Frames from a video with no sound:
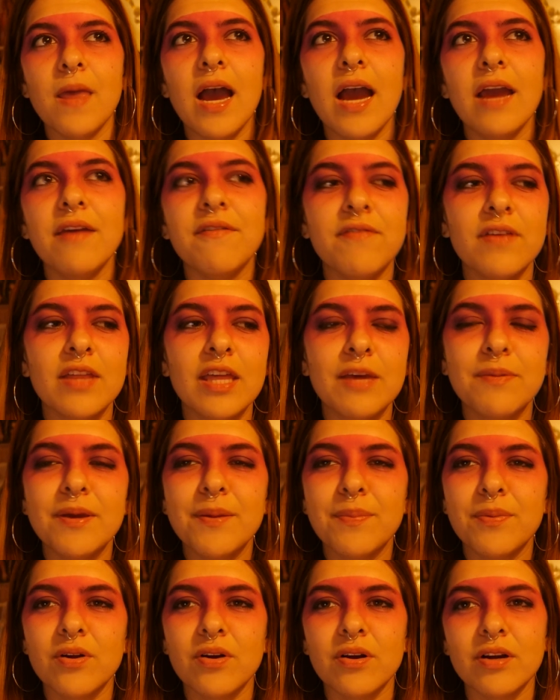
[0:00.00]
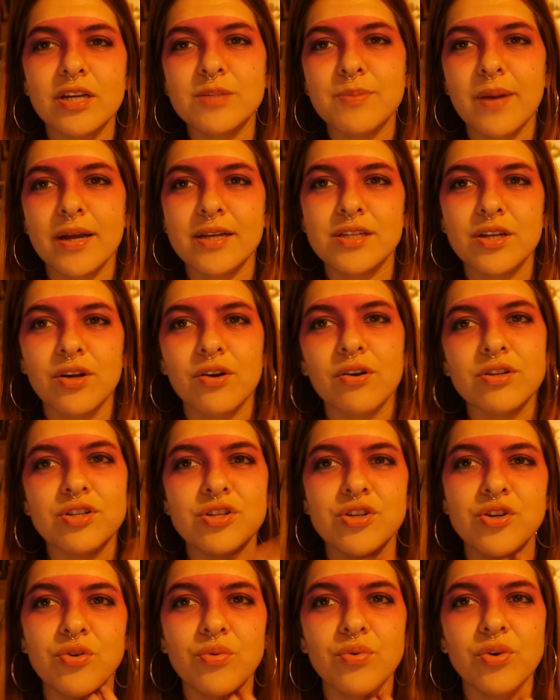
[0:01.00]
I feel like people are expecting her
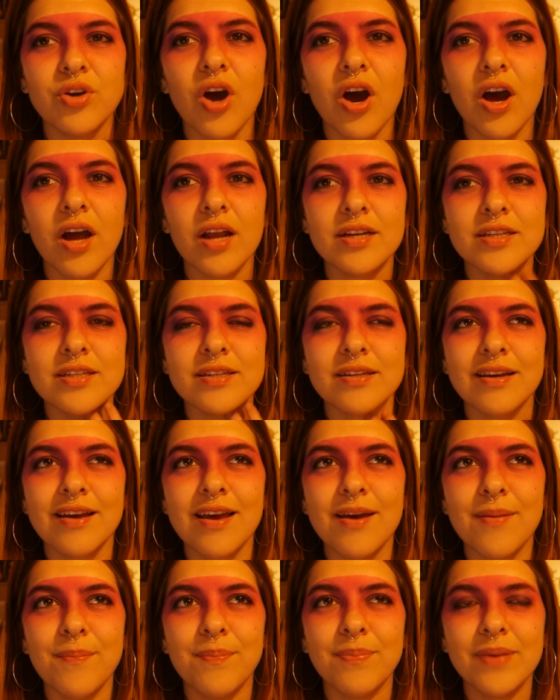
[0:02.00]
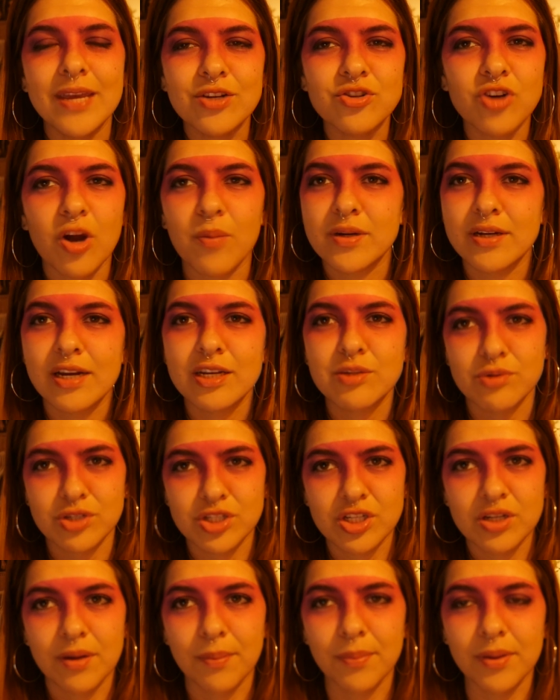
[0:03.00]
to not be traumatized when
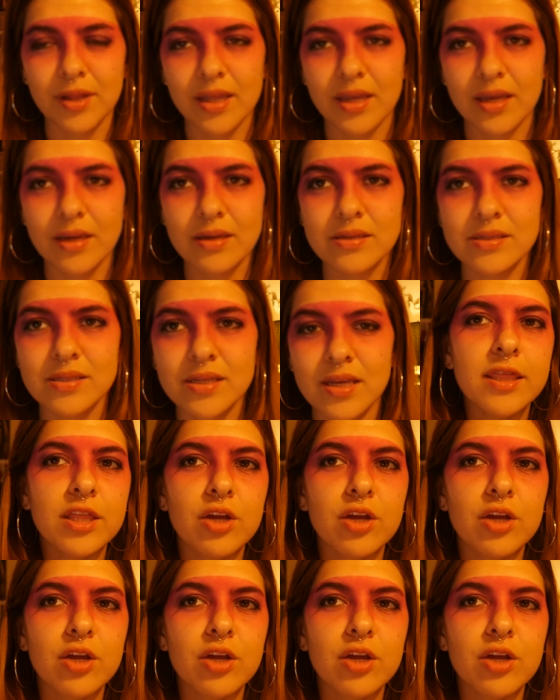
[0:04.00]
she completely is.